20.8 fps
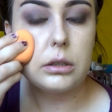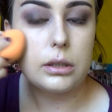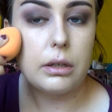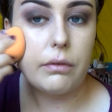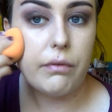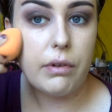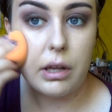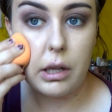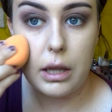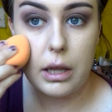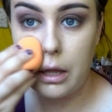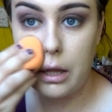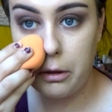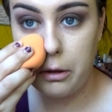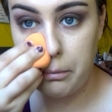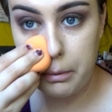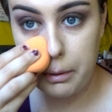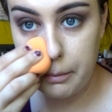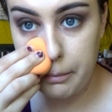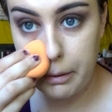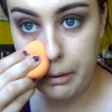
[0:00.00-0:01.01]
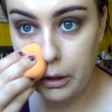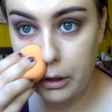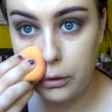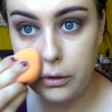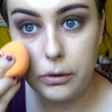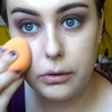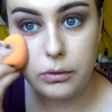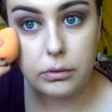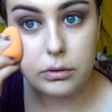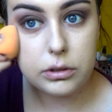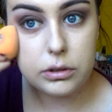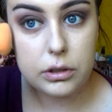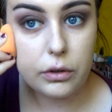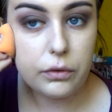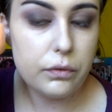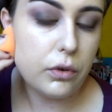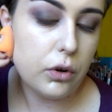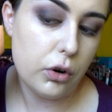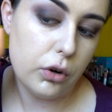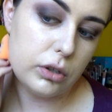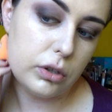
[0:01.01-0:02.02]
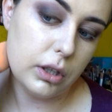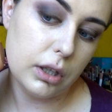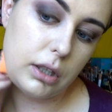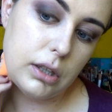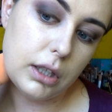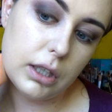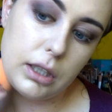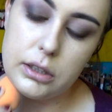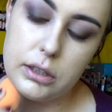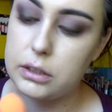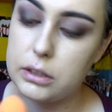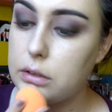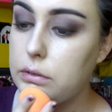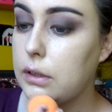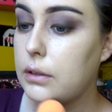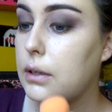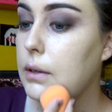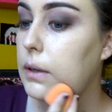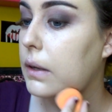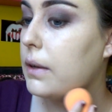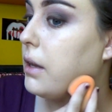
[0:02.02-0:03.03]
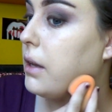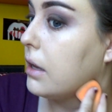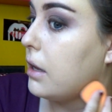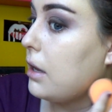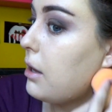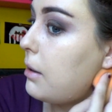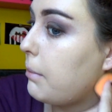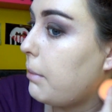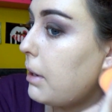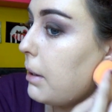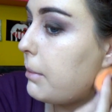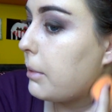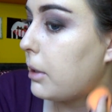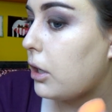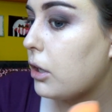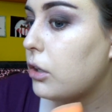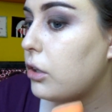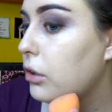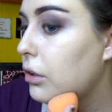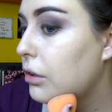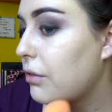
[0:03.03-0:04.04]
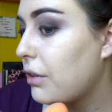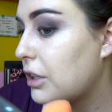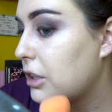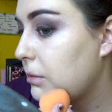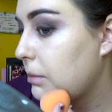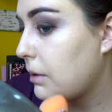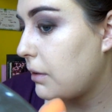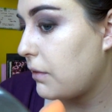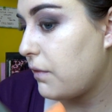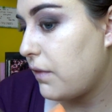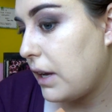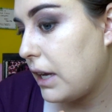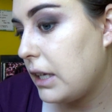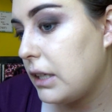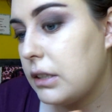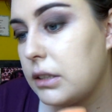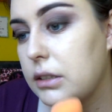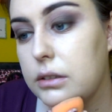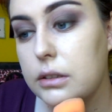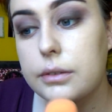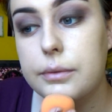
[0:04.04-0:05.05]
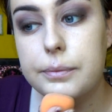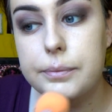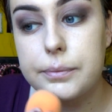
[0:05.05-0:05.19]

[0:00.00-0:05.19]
stuff like that a little bit better so far than this. But I'm gonna go do the rest of my face